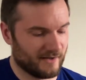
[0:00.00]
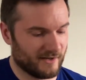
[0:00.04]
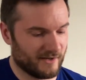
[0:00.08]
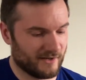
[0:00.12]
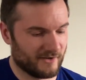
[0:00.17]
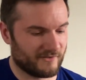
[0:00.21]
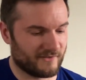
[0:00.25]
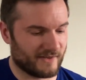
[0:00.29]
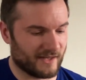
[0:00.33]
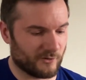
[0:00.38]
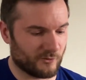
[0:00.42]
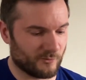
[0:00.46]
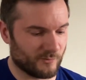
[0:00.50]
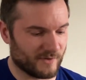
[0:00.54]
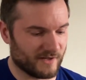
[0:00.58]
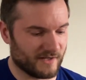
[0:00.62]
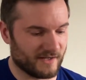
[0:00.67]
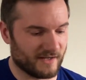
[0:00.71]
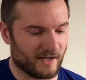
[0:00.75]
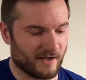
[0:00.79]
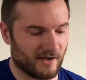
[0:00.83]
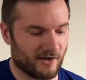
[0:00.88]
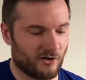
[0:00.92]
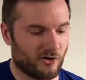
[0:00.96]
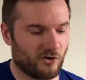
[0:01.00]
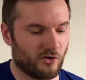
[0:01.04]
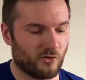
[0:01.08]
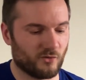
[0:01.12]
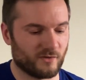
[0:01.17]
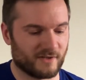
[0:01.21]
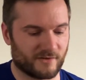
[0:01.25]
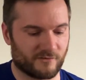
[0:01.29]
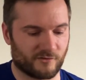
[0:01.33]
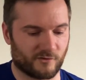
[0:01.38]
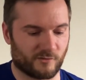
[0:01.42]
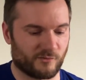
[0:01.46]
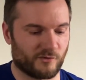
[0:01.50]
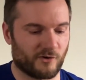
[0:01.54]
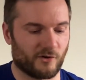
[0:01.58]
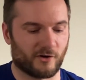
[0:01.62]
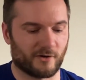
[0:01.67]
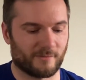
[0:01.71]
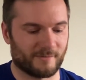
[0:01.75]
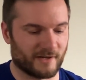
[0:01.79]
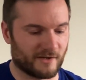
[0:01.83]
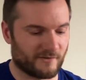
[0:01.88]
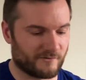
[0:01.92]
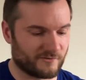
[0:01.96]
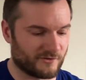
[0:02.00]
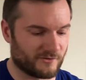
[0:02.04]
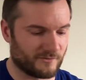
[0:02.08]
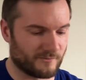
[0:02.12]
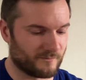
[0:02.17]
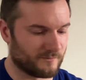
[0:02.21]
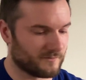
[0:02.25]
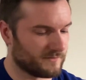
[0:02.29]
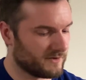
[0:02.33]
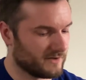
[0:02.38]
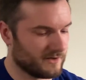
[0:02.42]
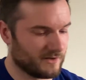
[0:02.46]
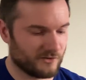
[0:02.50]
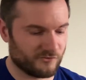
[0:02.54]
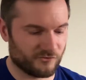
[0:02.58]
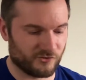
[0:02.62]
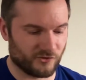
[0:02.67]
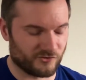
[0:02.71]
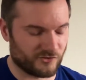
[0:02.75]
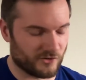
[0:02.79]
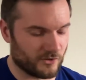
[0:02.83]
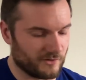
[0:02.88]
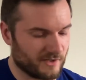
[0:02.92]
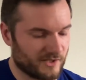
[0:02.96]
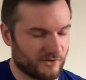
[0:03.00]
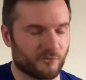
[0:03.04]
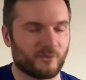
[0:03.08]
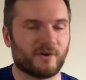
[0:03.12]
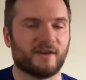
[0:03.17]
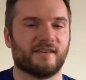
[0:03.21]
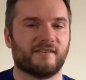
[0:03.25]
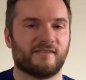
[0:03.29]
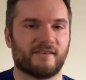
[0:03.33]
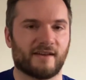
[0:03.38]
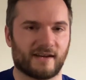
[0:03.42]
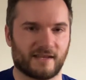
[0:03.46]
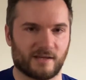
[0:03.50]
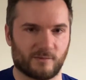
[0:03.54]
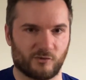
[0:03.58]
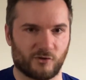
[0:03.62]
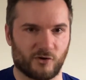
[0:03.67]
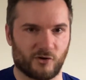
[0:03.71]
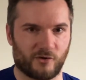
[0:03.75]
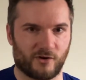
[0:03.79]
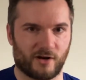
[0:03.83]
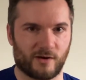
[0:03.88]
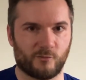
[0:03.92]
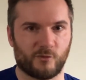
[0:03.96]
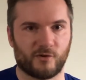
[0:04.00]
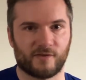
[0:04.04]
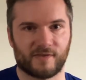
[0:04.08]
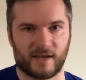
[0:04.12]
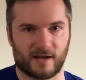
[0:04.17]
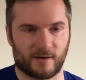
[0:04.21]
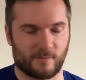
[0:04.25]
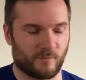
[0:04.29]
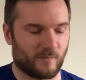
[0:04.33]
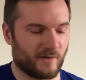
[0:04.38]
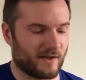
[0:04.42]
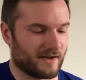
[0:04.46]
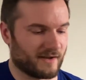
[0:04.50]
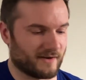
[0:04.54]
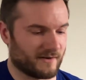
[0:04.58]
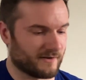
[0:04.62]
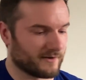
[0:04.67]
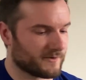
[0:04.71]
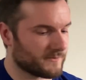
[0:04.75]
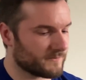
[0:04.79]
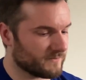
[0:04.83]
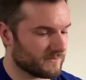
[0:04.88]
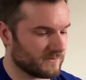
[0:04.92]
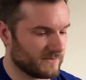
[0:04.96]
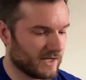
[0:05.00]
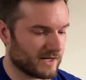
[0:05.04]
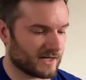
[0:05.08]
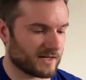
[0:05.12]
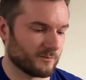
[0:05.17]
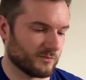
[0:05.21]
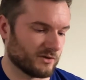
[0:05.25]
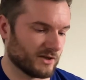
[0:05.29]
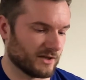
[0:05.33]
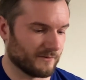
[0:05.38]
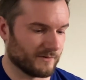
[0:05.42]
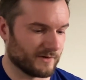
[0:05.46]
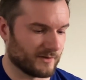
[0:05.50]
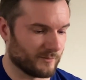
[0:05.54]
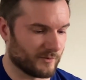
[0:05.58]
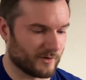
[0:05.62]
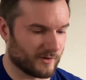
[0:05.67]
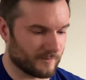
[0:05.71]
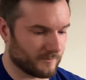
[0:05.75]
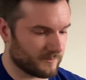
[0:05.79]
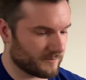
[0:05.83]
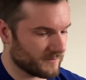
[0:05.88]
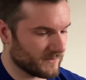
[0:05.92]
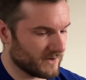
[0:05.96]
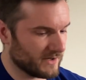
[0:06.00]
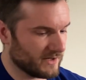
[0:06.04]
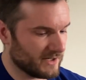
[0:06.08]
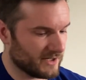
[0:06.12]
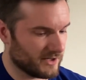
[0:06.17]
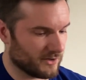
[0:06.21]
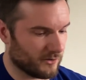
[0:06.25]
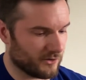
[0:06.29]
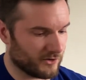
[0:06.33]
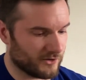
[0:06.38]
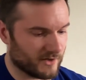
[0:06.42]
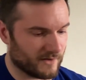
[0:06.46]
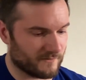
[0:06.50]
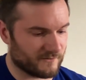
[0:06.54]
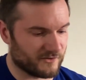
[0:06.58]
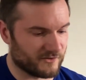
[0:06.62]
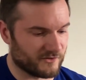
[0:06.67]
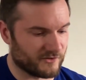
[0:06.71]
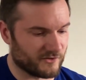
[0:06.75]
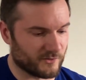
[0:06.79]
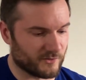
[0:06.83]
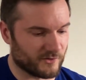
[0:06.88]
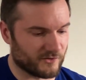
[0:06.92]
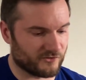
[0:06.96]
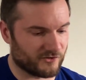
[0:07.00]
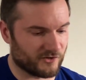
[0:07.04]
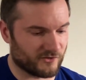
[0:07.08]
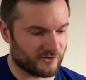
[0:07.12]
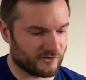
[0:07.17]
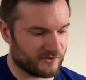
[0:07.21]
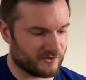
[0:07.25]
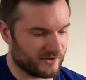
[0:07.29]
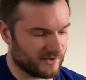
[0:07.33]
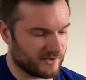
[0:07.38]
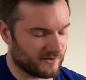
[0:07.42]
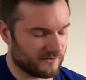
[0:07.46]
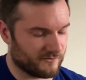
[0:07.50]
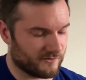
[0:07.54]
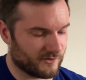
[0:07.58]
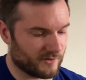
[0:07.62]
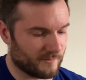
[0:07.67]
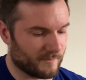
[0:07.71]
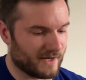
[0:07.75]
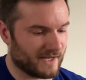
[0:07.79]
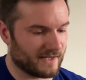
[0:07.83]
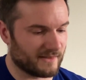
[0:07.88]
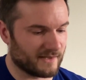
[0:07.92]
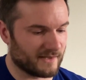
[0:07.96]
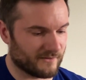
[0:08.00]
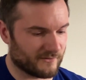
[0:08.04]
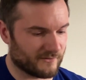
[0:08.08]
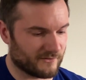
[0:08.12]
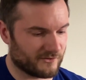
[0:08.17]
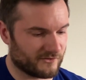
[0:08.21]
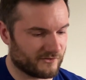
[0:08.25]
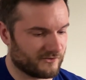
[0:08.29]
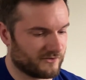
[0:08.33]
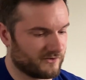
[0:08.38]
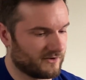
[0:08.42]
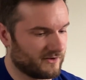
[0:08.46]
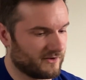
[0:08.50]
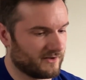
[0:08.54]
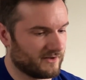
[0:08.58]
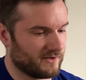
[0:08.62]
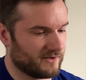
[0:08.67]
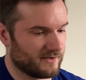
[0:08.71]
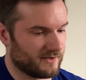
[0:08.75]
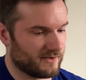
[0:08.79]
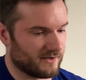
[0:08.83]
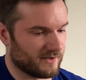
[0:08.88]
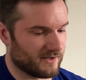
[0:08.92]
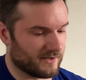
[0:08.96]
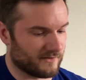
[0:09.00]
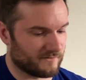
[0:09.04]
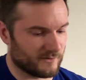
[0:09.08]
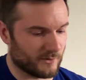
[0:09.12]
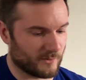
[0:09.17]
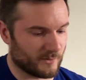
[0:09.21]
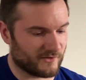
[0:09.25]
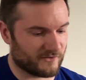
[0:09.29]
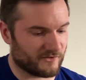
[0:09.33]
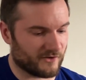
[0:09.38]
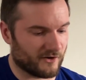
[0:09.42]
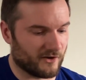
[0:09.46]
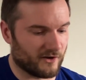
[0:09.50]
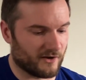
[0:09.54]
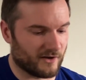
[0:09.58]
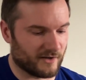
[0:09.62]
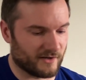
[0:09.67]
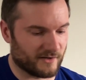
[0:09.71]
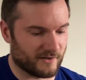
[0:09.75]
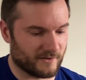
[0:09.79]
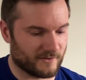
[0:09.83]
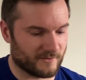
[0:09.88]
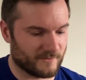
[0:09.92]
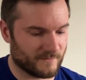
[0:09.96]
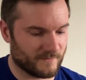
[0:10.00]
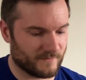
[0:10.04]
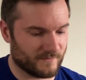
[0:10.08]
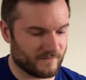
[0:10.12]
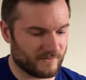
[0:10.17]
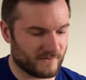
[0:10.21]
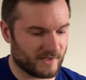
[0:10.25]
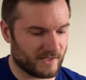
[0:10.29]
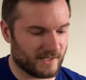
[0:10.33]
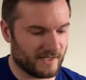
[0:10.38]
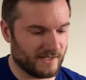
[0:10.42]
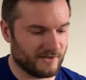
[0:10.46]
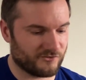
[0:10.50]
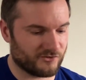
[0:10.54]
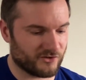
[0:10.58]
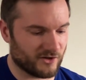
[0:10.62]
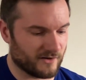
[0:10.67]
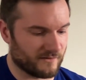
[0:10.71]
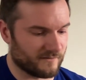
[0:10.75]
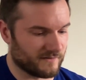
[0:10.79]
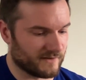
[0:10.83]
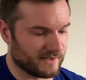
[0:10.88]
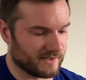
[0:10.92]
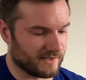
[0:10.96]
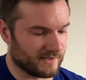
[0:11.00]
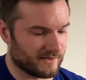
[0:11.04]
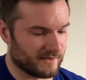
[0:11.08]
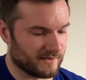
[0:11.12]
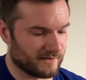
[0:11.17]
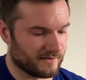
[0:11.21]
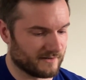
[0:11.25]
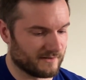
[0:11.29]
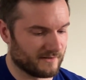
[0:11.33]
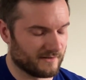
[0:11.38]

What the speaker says: So that would be a whole different program. You have to just totally redesign the program with that in mind. Not completely, but all you'd have to do is just, for the main lifts, focus on each of the